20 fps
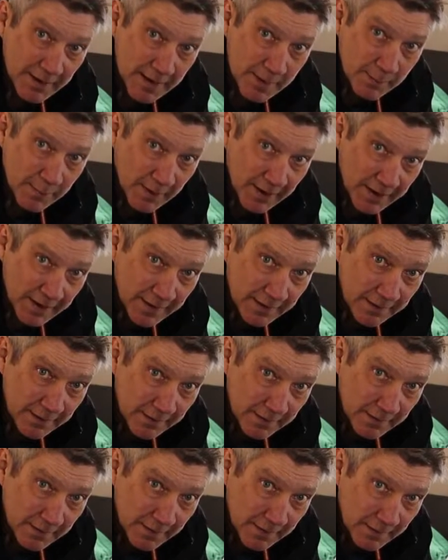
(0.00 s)
e-bike
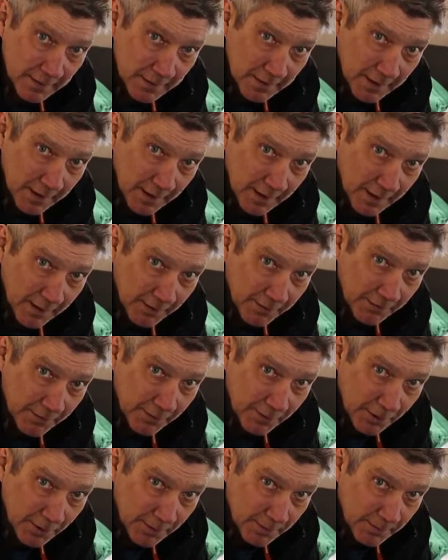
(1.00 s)

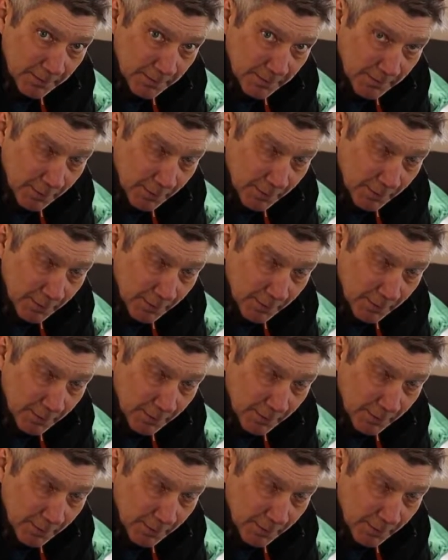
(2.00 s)
for